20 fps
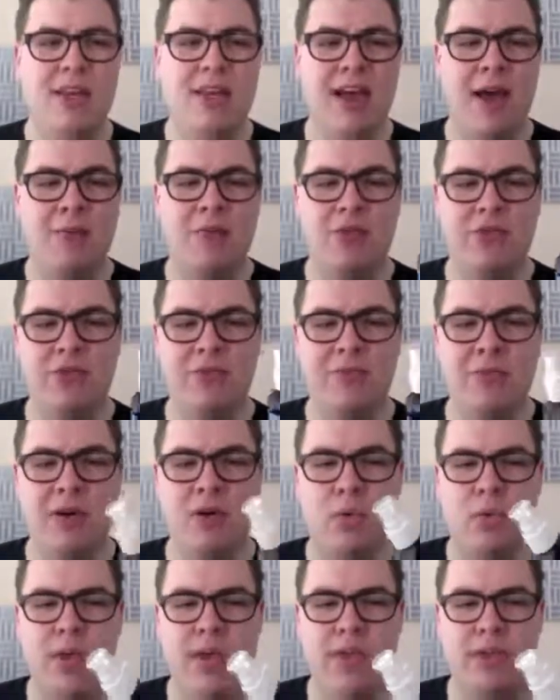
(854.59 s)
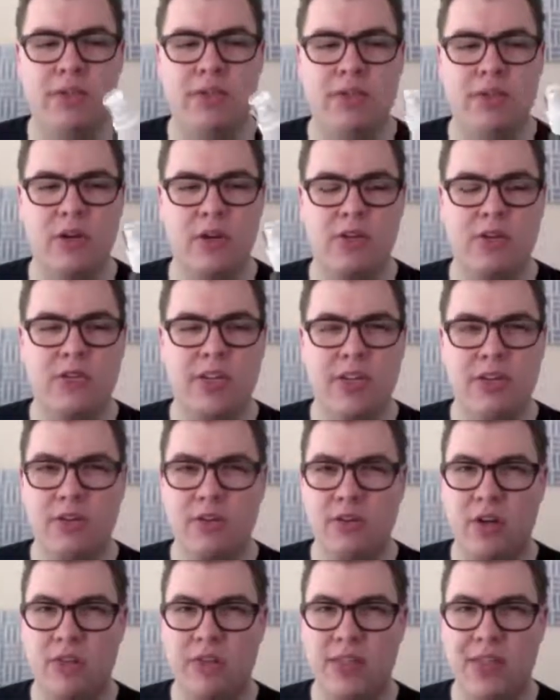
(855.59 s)
I've been using it for about a week, so stay
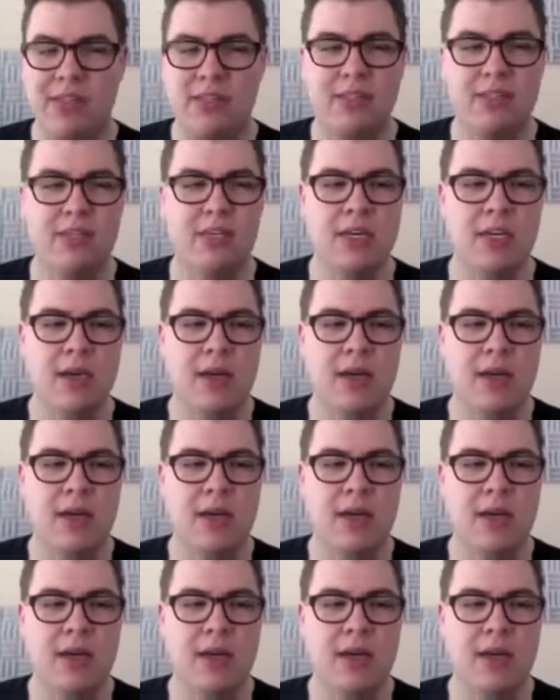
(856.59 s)
tuned on this